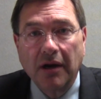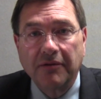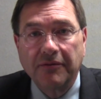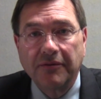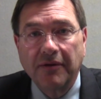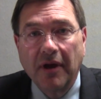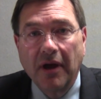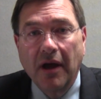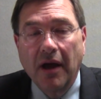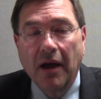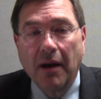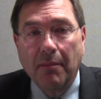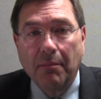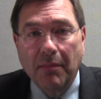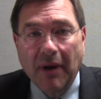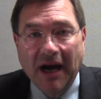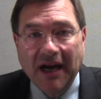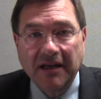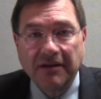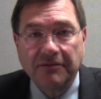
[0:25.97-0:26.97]
of
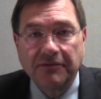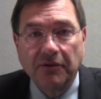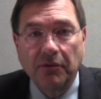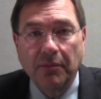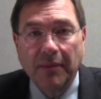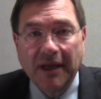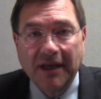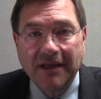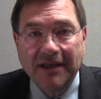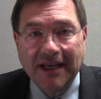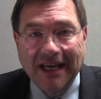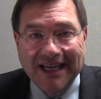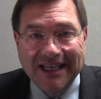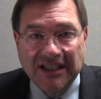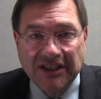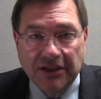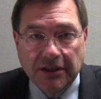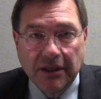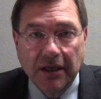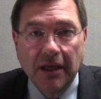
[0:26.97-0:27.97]
mindful
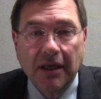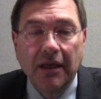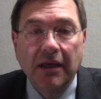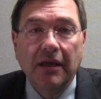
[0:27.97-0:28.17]
meditation